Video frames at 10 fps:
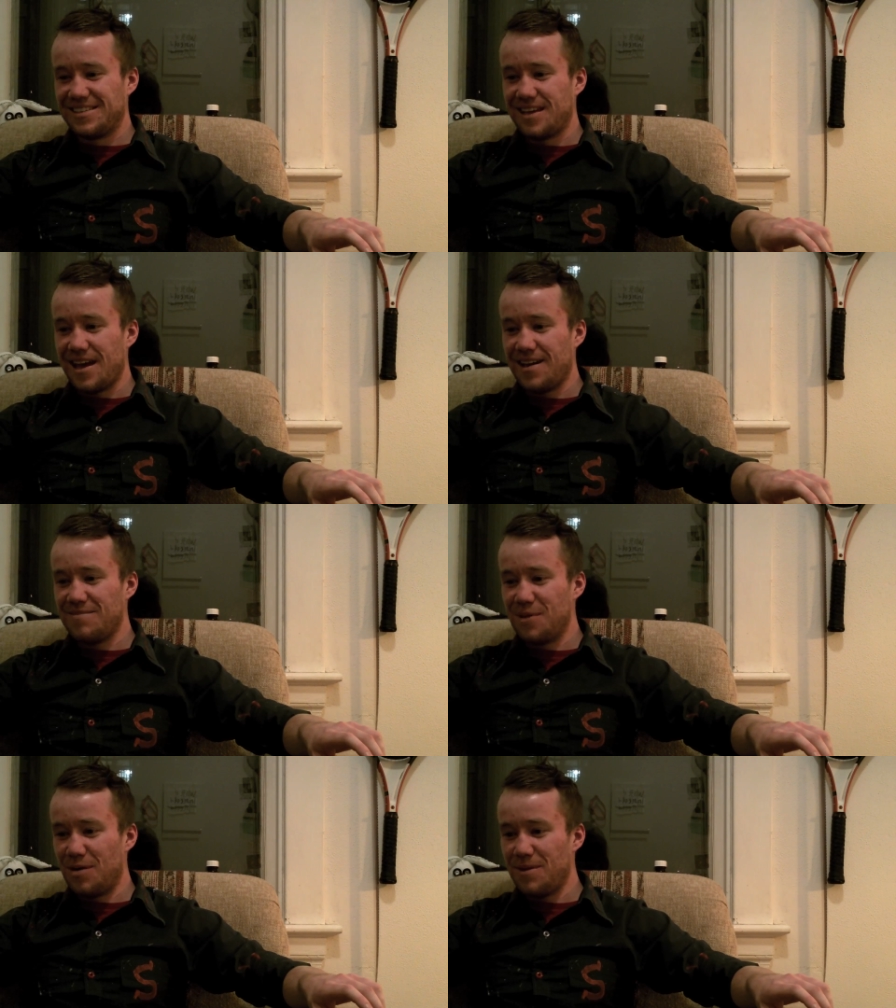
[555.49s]
dad
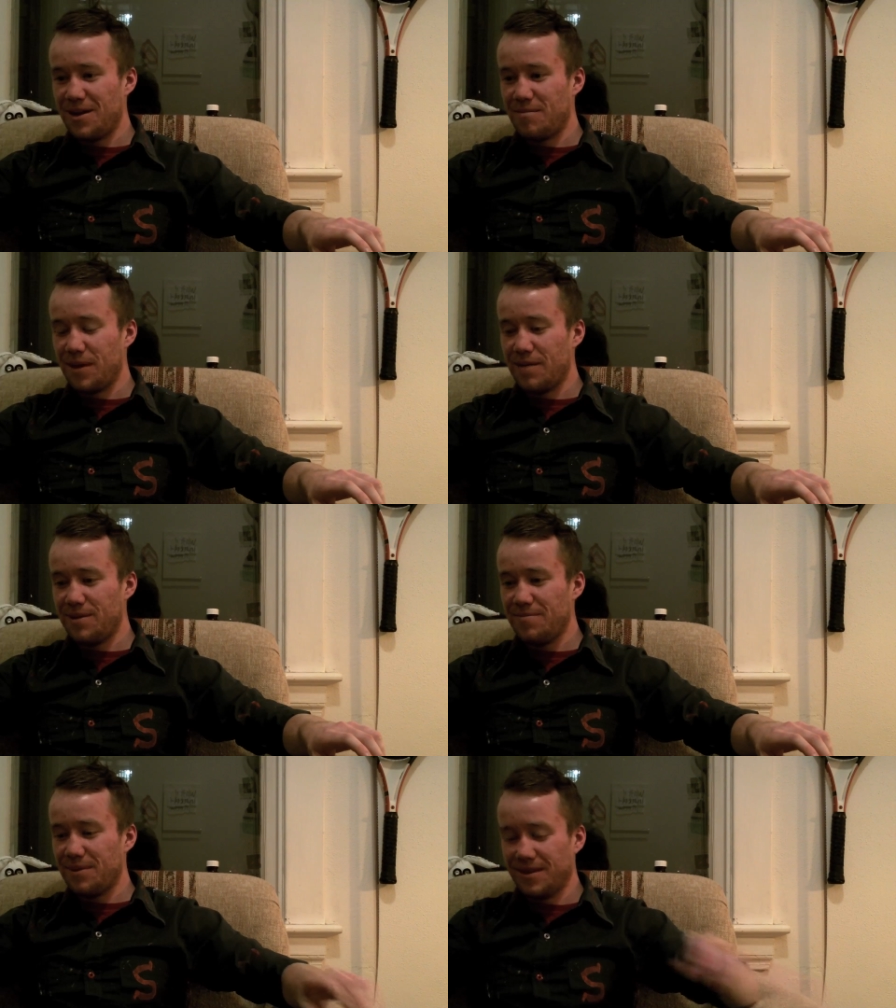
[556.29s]
and mom had a
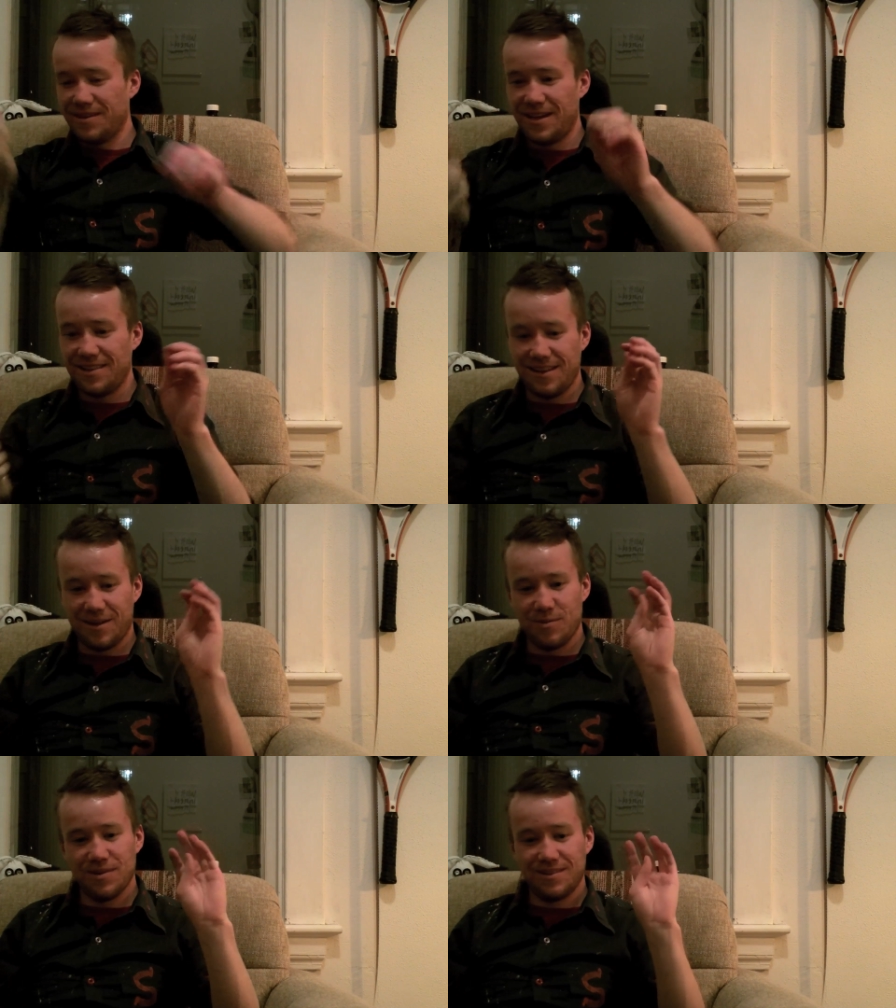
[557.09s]
baby, but it had like
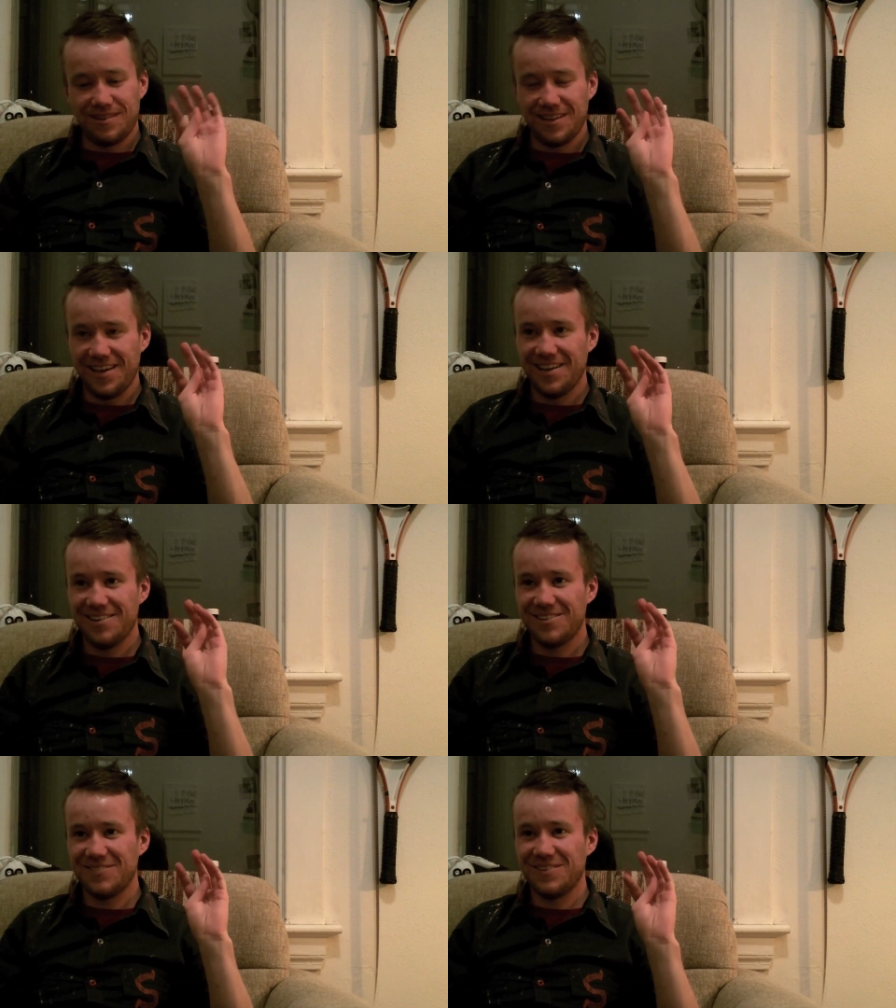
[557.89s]
one little hand
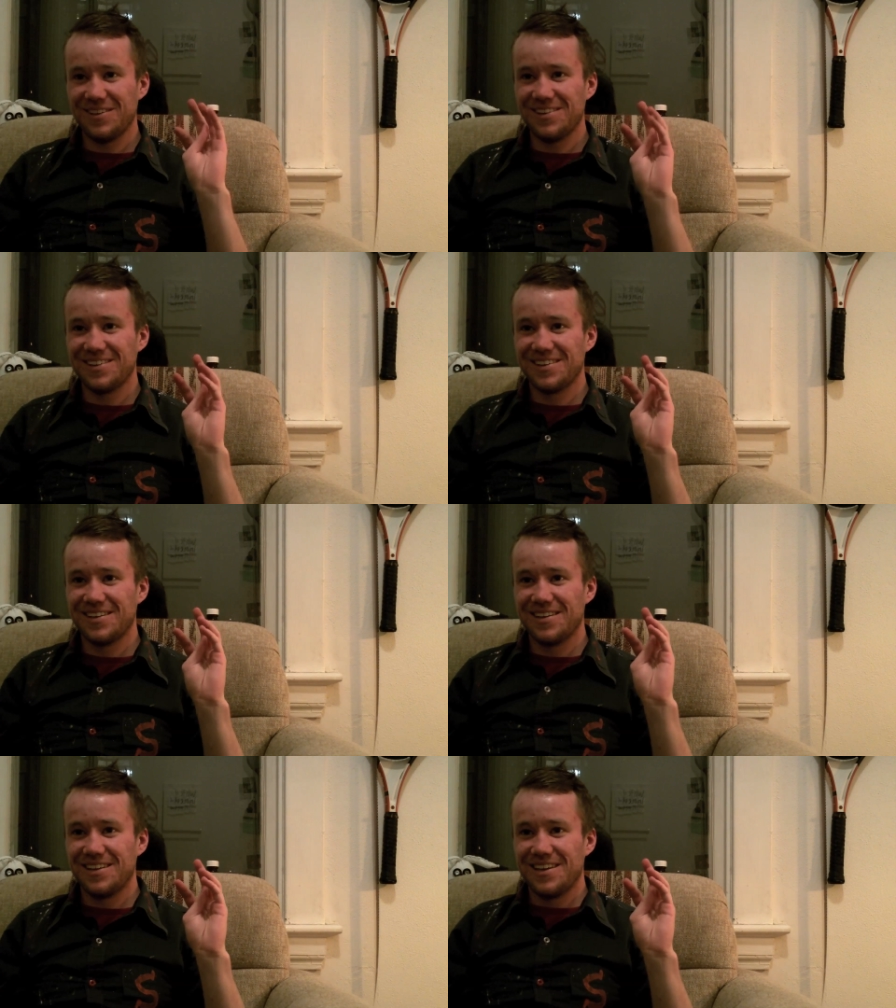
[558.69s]
or something.
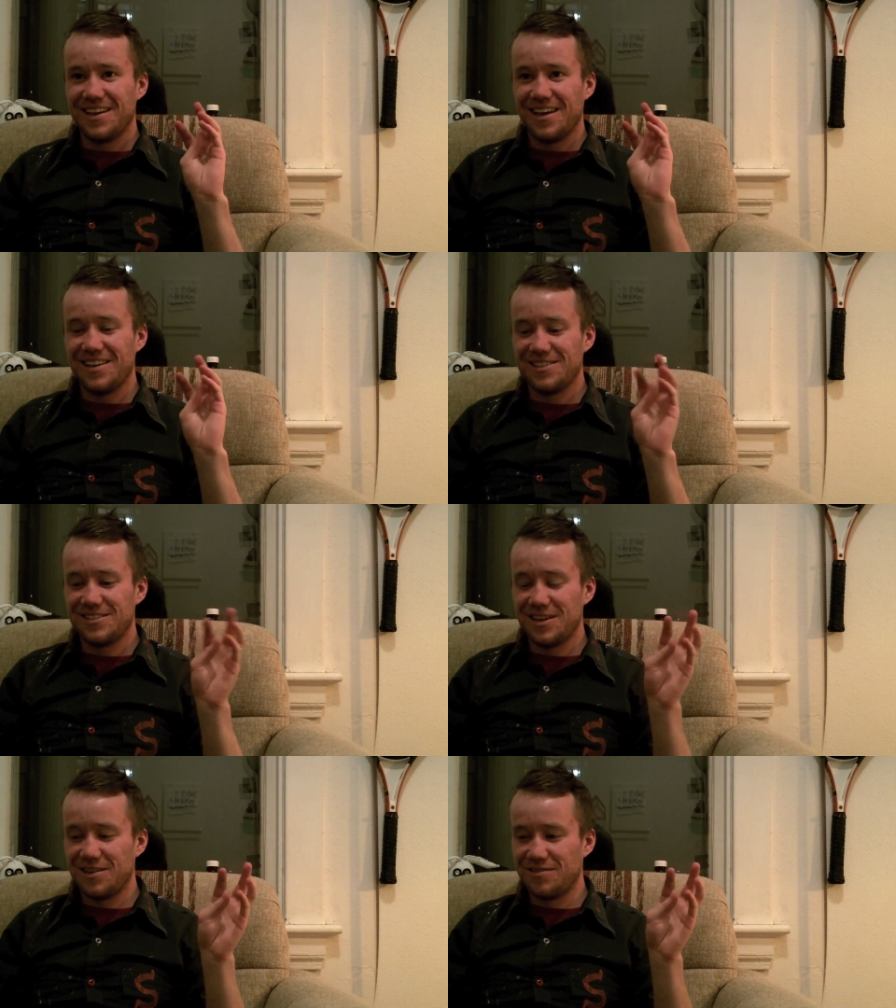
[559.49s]
And
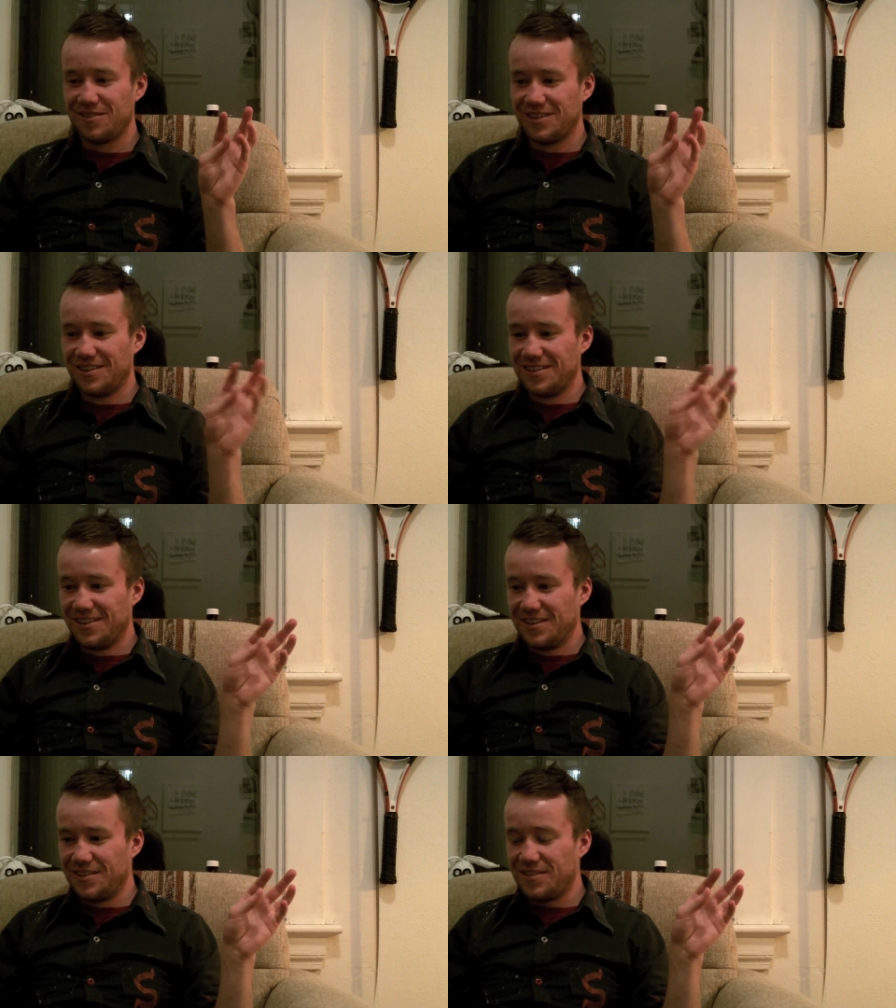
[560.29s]
instead of,
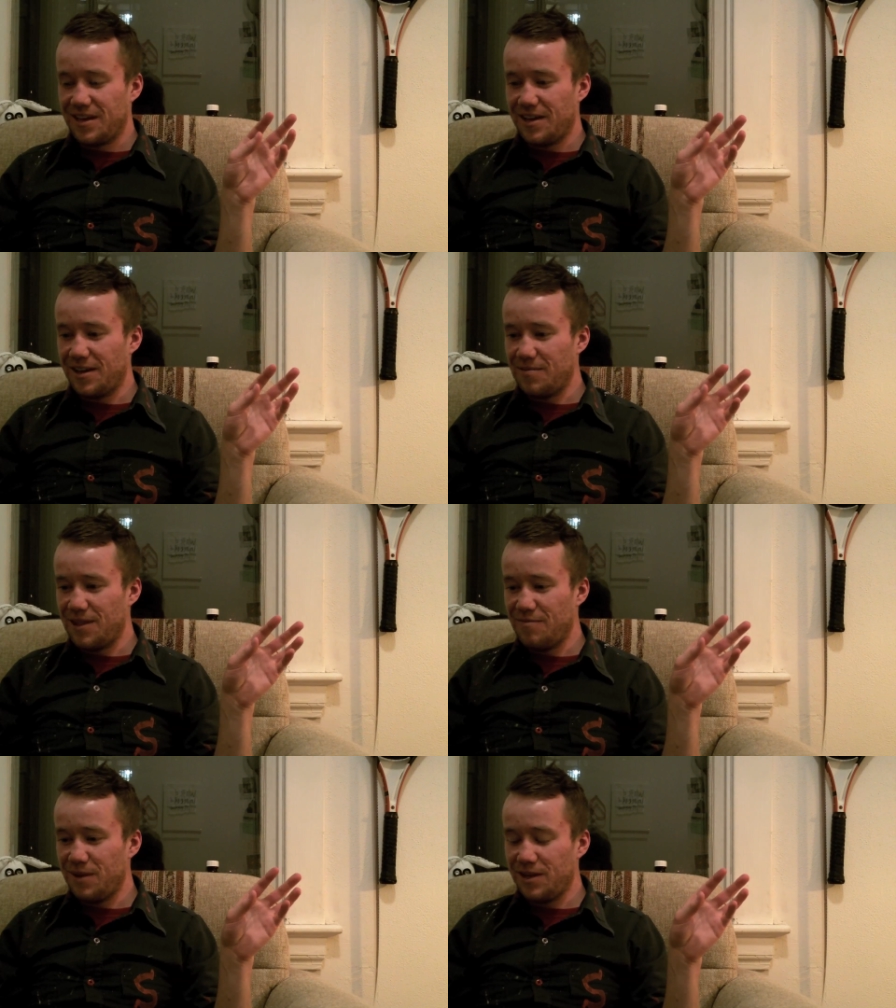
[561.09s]
they
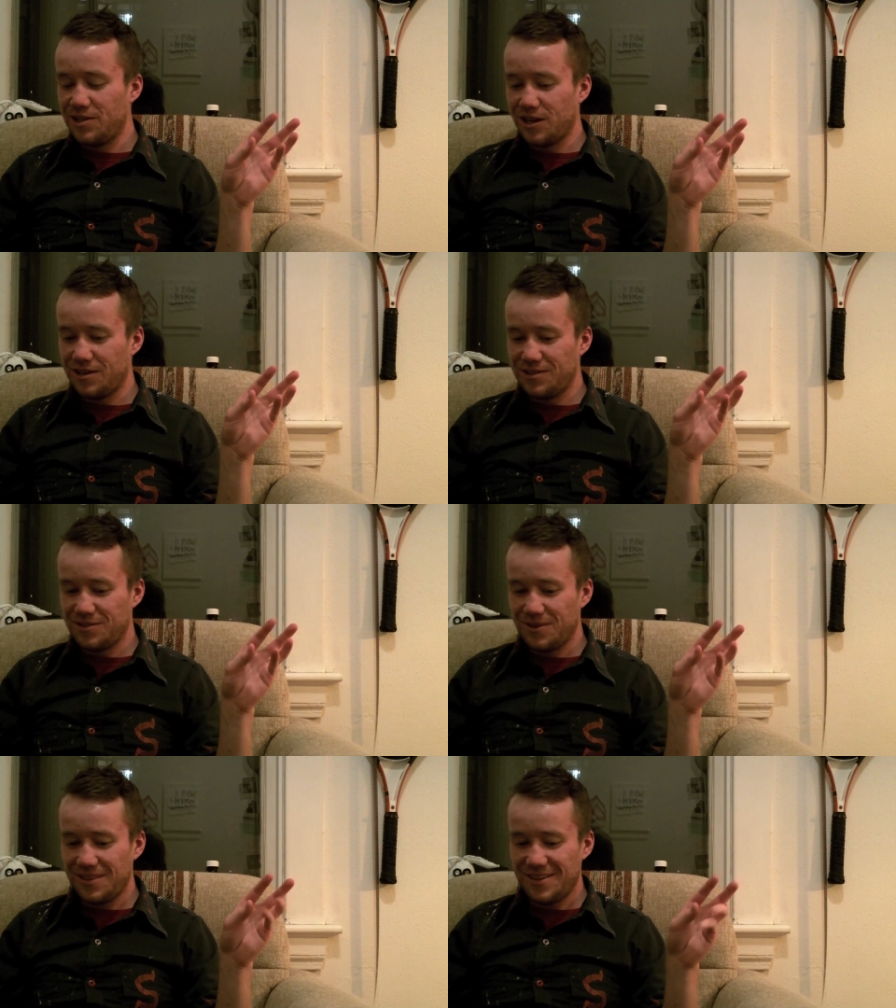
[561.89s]
left me in charge
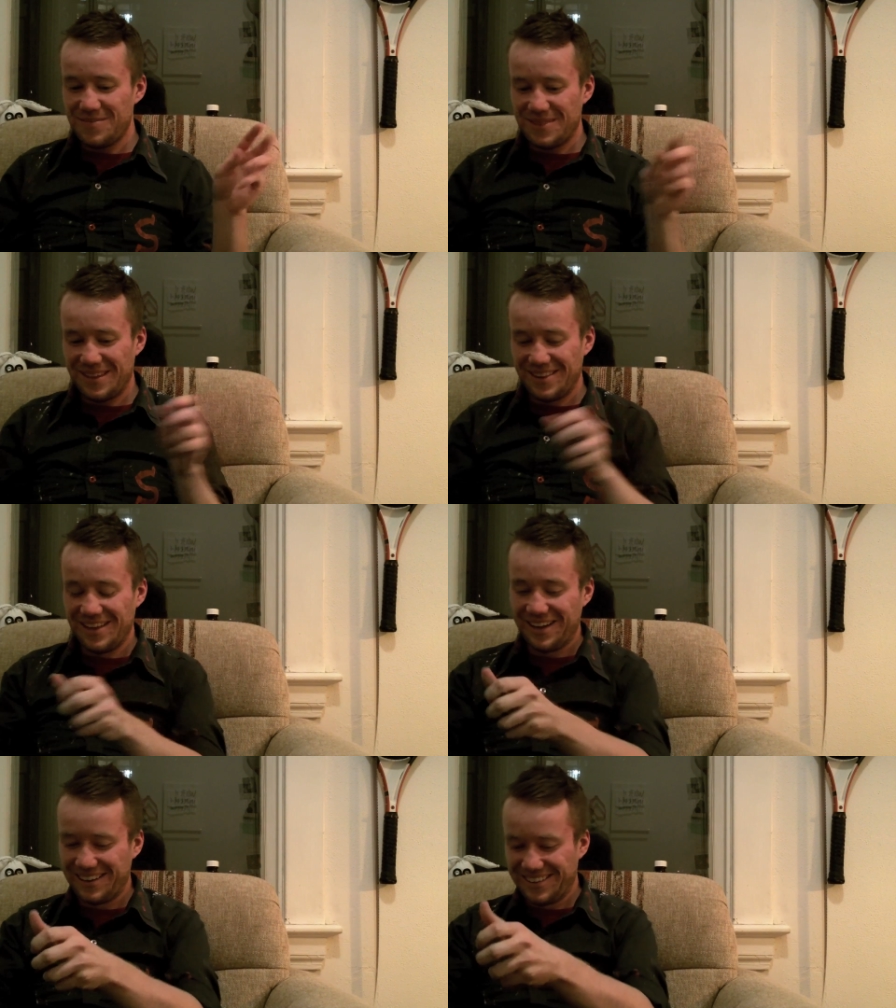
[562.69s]
with it, but then
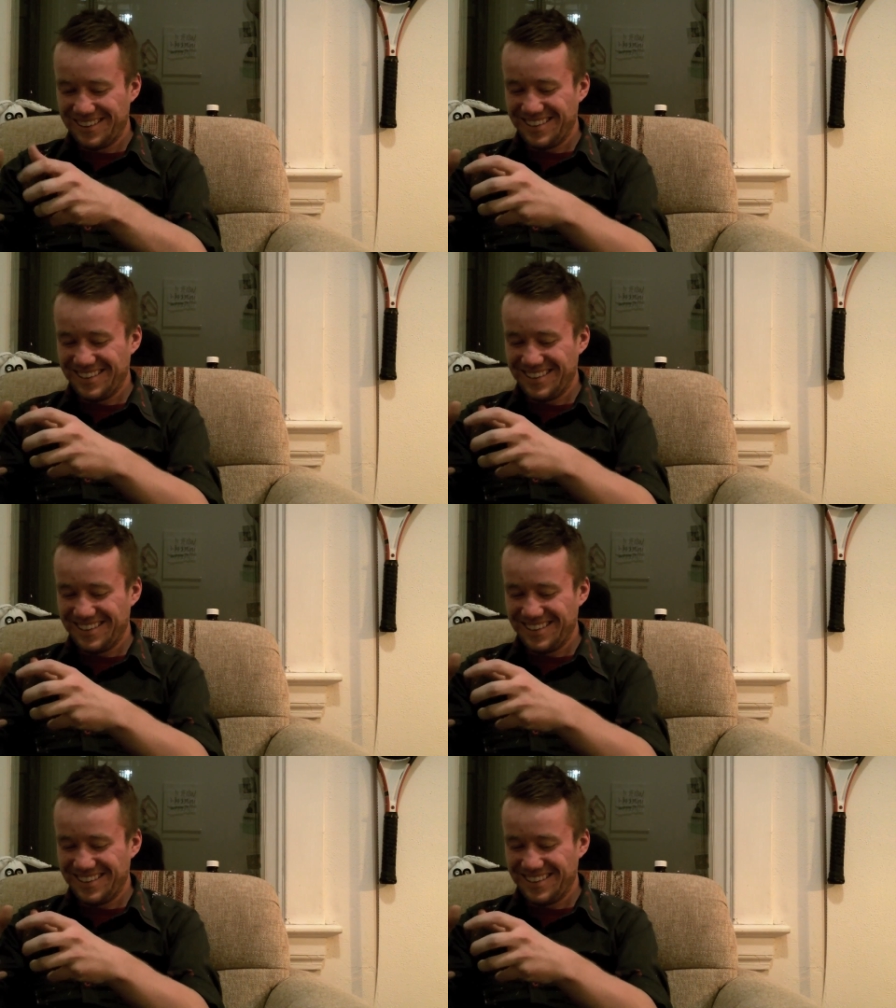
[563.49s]
like,